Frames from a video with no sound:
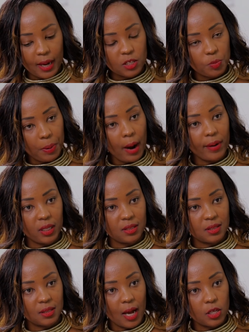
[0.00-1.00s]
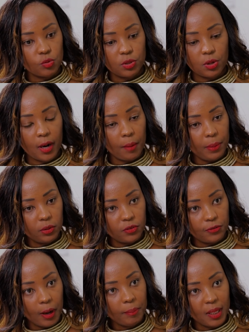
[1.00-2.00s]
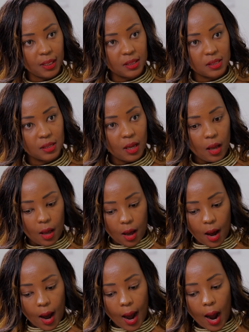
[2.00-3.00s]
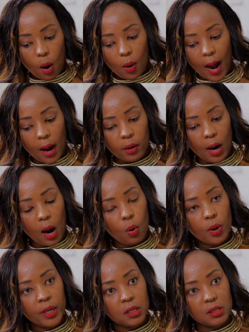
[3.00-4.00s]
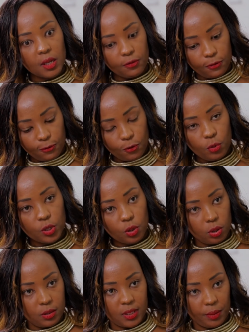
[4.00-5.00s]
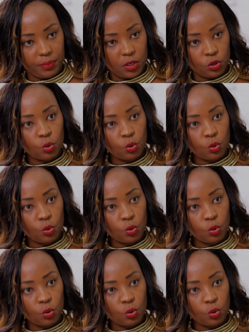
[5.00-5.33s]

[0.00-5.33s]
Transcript: as parents, as we talk about families, how is the food concept?